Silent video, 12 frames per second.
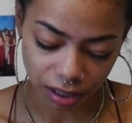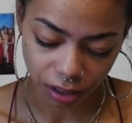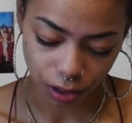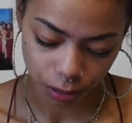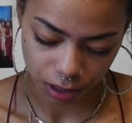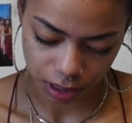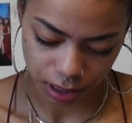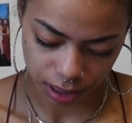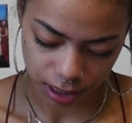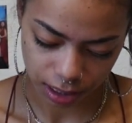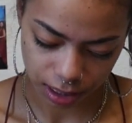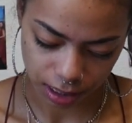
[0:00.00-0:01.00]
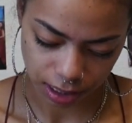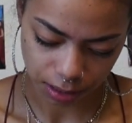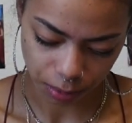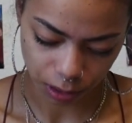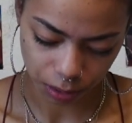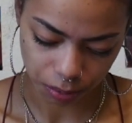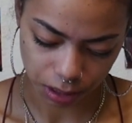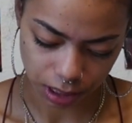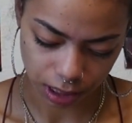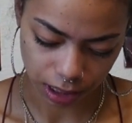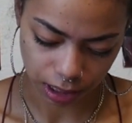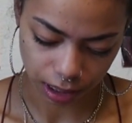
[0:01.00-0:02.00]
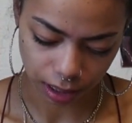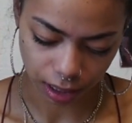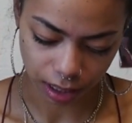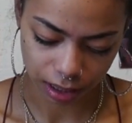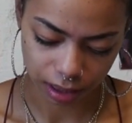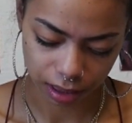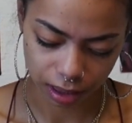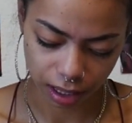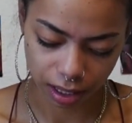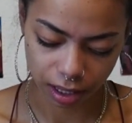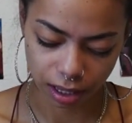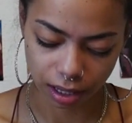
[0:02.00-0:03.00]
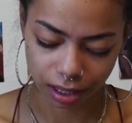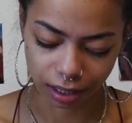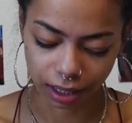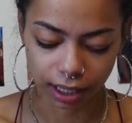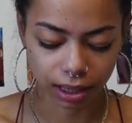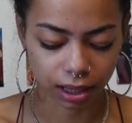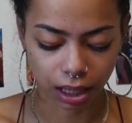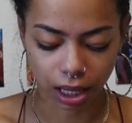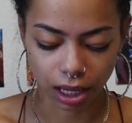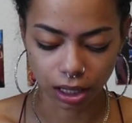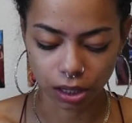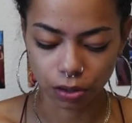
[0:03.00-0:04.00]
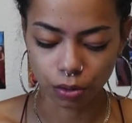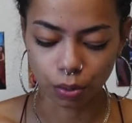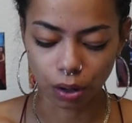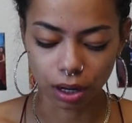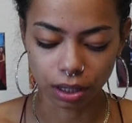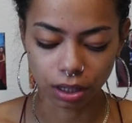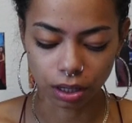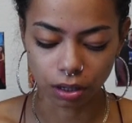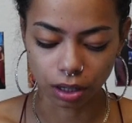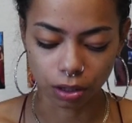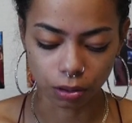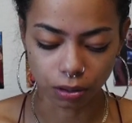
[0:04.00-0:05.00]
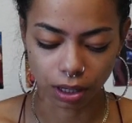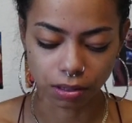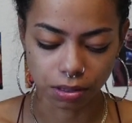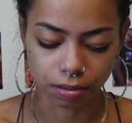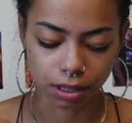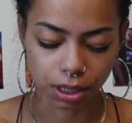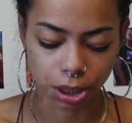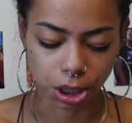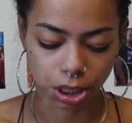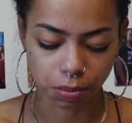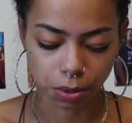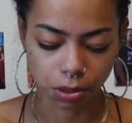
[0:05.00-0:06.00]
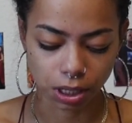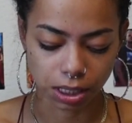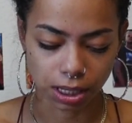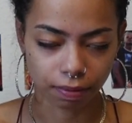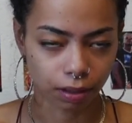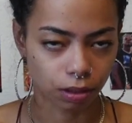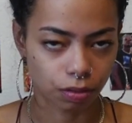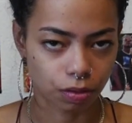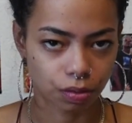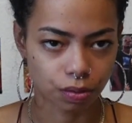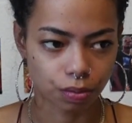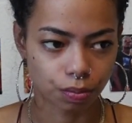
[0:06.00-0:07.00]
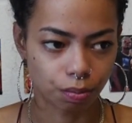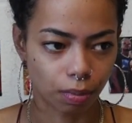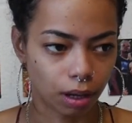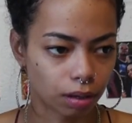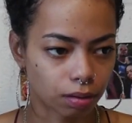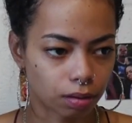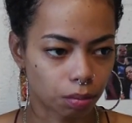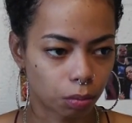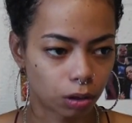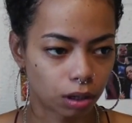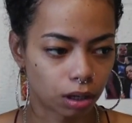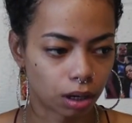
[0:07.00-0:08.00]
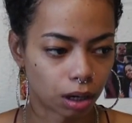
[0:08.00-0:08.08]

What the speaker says: notice this about you particularly. Like, they like that you aren't going to go down to a relationship 2 days after you met someone.